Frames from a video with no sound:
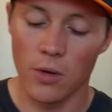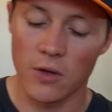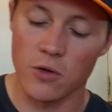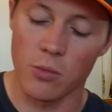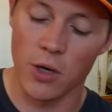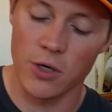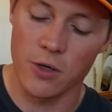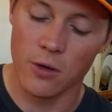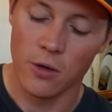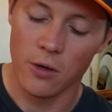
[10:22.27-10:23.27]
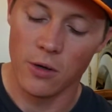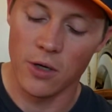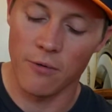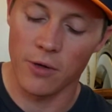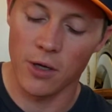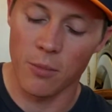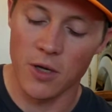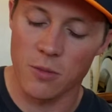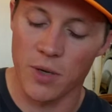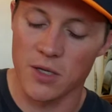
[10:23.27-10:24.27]
Not too much. Definitely get the
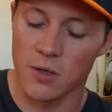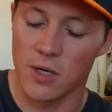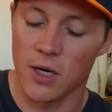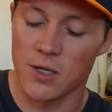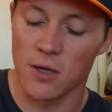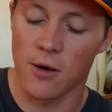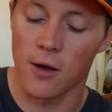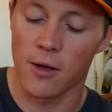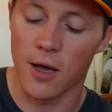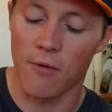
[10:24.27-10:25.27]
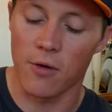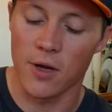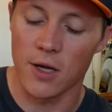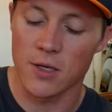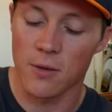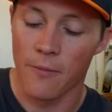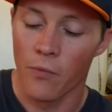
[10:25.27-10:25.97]
basil pesto taste and the garlic aftertaste.